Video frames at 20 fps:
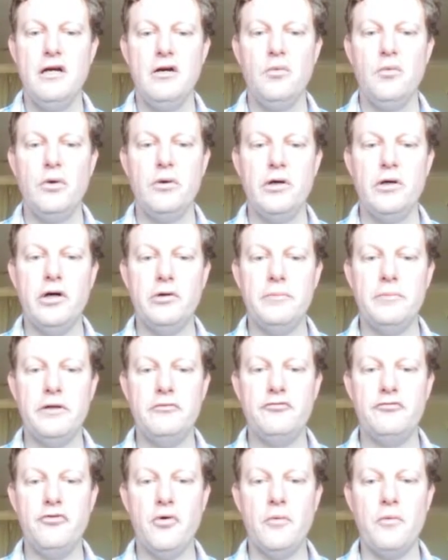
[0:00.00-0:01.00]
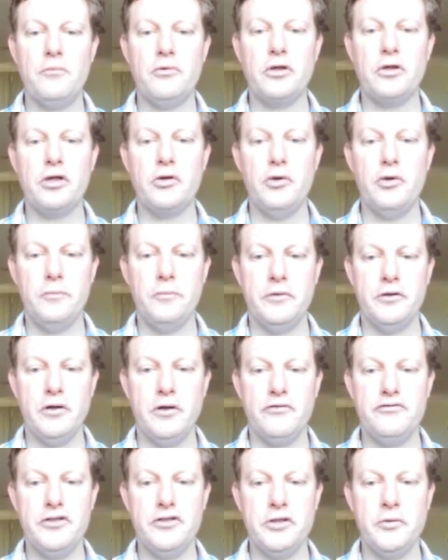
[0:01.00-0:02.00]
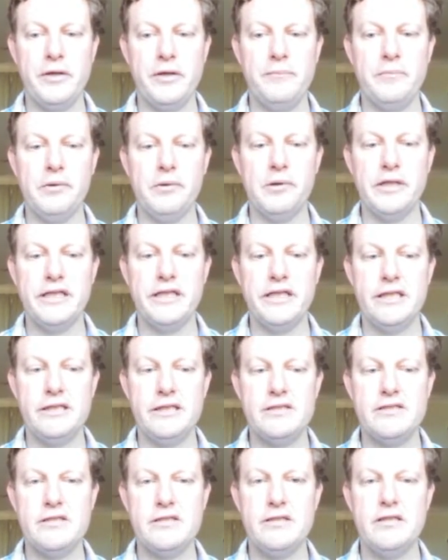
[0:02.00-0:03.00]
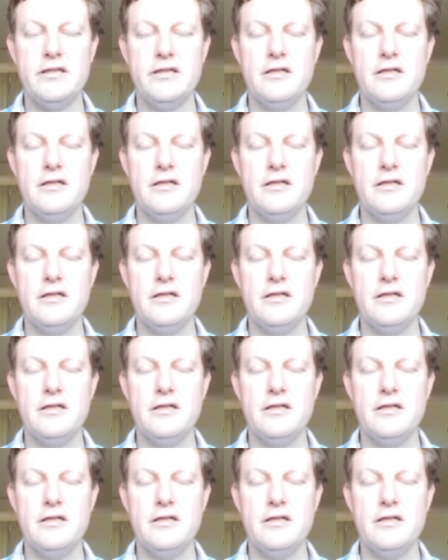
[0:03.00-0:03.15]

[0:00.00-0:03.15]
will help inform recruitment of new employees.